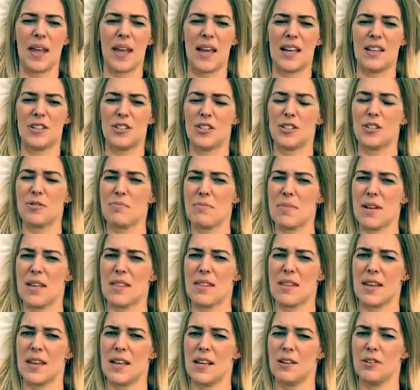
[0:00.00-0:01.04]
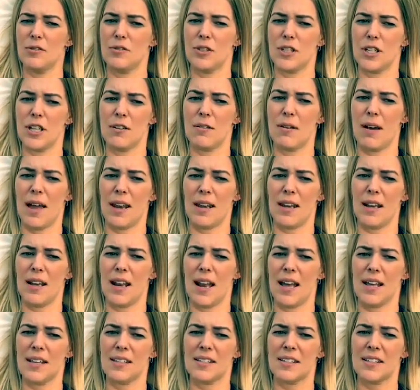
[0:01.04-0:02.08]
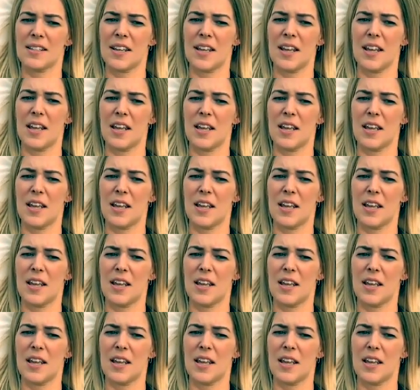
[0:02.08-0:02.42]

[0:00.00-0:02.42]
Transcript: It doesn't mean that he loves you any less.